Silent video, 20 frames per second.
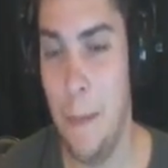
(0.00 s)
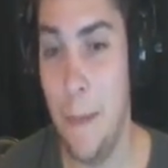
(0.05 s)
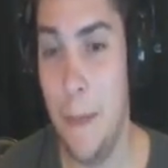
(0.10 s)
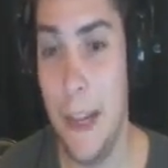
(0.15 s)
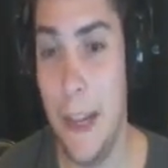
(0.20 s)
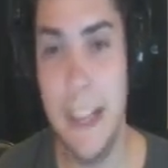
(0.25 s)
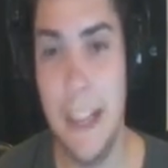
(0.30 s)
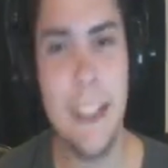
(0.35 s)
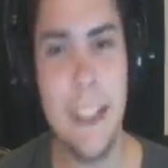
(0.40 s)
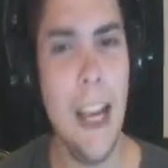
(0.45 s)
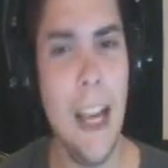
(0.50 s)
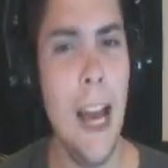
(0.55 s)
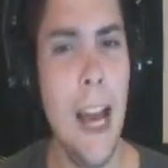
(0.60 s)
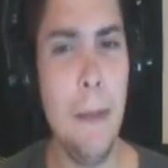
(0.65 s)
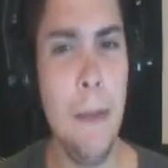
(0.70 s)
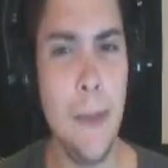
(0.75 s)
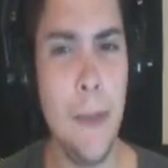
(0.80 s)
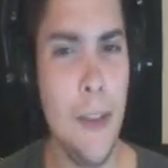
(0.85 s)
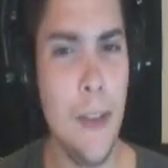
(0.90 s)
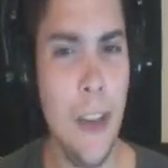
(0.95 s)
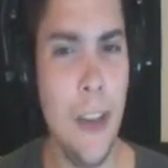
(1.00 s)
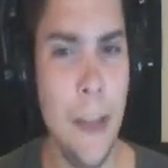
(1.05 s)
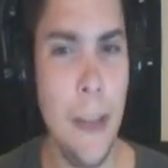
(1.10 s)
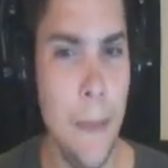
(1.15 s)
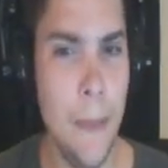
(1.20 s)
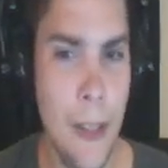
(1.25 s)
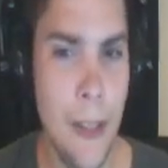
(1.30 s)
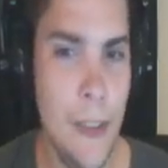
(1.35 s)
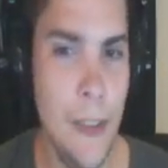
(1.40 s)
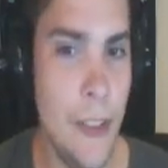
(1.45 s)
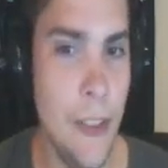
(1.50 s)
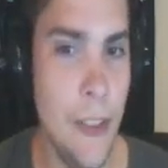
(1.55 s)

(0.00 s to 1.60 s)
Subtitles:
He's absolutely amazing.